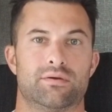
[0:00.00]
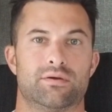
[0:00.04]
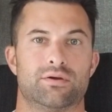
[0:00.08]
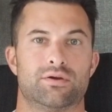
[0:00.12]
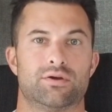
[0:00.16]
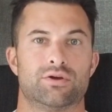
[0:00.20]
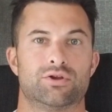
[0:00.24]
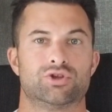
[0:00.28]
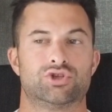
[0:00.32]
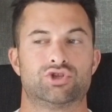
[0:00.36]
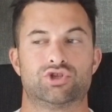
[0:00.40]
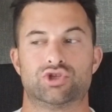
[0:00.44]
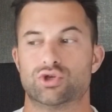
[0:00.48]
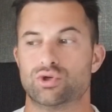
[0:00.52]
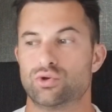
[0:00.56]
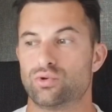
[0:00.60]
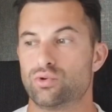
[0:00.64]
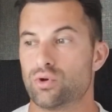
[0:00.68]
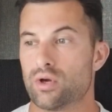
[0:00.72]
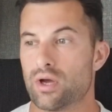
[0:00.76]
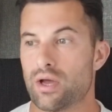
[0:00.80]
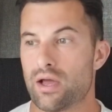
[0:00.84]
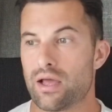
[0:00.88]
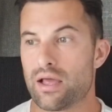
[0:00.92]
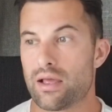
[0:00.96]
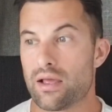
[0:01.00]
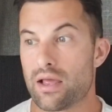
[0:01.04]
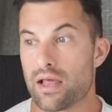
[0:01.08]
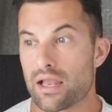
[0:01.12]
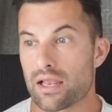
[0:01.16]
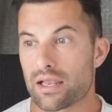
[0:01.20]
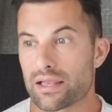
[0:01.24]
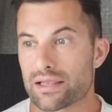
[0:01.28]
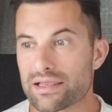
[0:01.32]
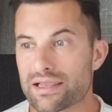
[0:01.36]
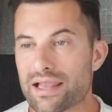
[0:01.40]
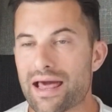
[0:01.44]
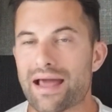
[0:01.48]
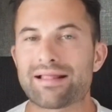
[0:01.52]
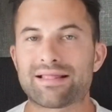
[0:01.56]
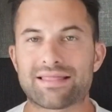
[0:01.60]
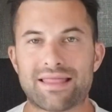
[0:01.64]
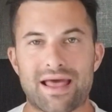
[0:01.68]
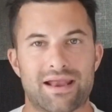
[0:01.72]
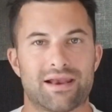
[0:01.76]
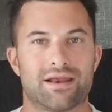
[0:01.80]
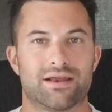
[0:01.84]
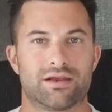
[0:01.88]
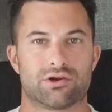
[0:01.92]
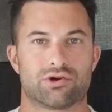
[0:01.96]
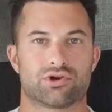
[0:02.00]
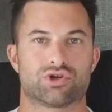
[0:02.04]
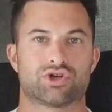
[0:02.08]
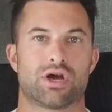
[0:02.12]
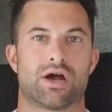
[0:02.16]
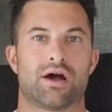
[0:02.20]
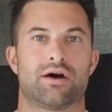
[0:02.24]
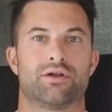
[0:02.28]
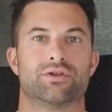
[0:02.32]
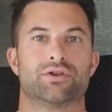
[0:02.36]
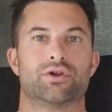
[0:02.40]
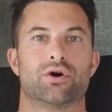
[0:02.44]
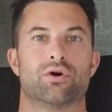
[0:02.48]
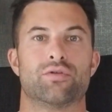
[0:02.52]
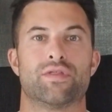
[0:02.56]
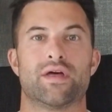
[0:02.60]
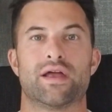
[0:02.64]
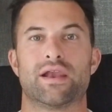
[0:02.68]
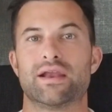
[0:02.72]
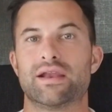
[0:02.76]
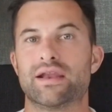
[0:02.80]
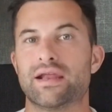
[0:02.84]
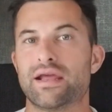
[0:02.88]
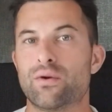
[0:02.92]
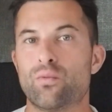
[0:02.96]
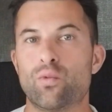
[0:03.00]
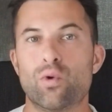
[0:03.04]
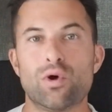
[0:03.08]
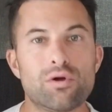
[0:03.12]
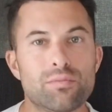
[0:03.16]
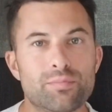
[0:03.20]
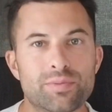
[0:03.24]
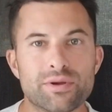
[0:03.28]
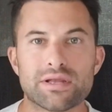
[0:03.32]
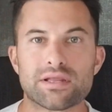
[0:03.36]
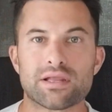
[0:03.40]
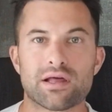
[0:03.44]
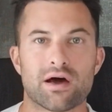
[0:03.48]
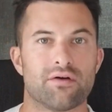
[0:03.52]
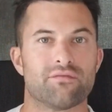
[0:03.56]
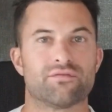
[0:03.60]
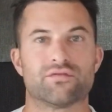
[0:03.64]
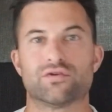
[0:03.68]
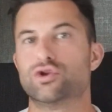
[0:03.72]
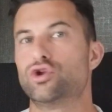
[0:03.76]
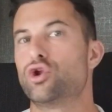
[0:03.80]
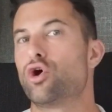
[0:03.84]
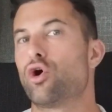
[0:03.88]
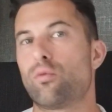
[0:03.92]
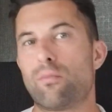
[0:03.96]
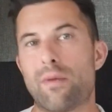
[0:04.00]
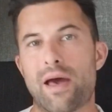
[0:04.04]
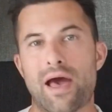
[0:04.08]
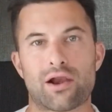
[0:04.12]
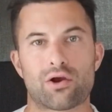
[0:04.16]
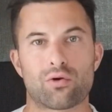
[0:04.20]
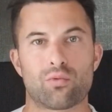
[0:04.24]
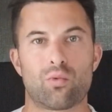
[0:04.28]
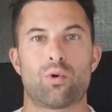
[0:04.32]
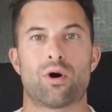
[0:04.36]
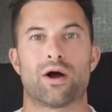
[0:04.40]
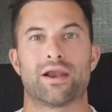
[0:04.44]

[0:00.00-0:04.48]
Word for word: to let that inner child know that it will be loved no matter what.